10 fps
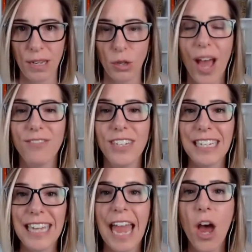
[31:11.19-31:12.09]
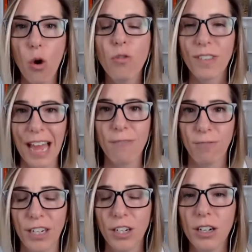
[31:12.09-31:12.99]
You have to get over that
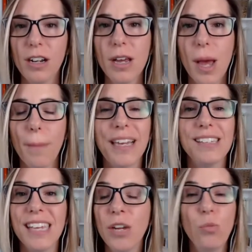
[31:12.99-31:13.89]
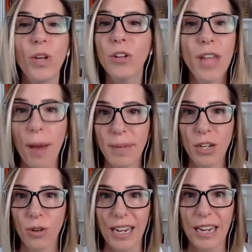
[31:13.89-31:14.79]
fear because it will not be
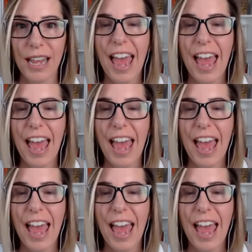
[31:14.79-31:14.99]
great.